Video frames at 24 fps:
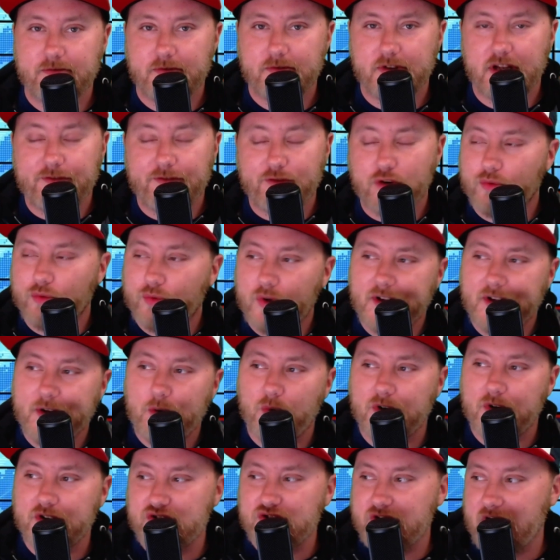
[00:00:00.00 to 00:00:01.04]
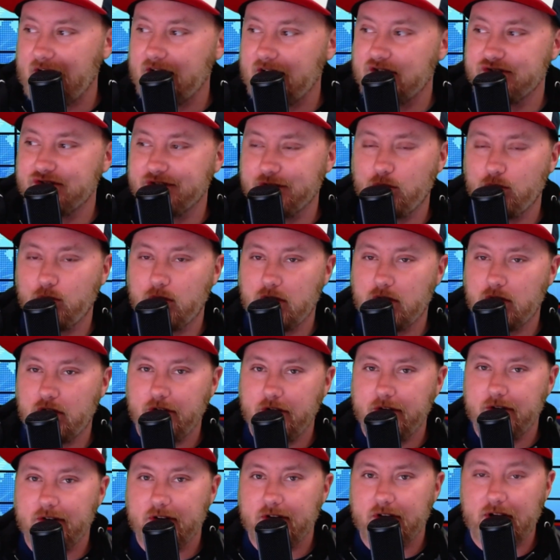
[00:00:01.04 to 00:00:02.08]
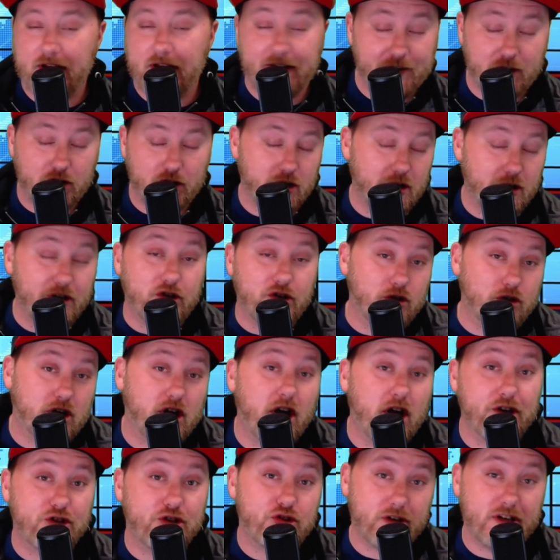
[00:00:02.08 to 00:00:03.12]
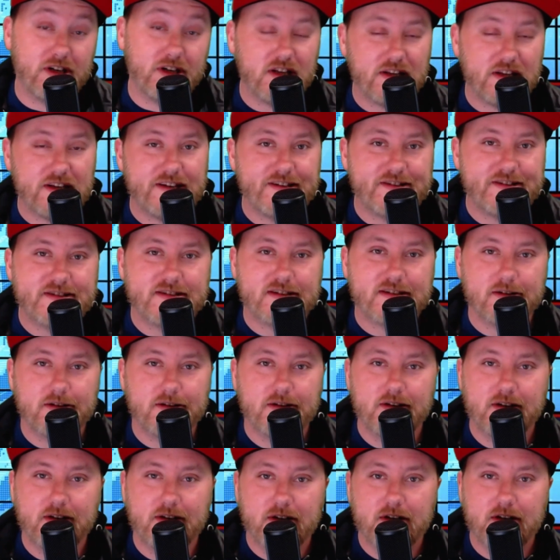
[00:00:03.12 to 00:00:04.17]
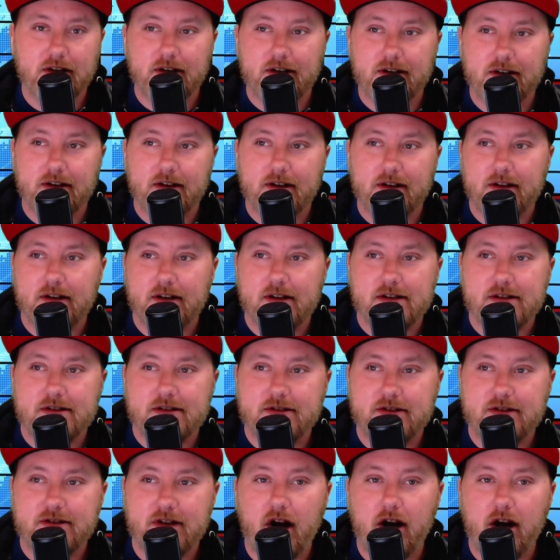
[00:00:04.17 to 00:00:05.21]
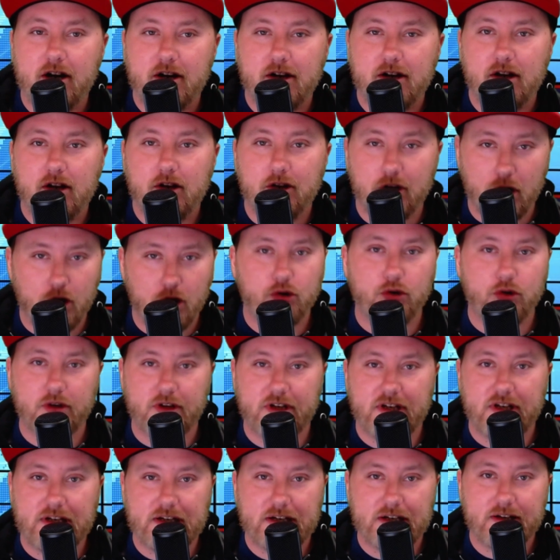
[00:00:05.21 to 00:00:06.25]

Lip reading: If you really want change in the world, in your country at least, start locally.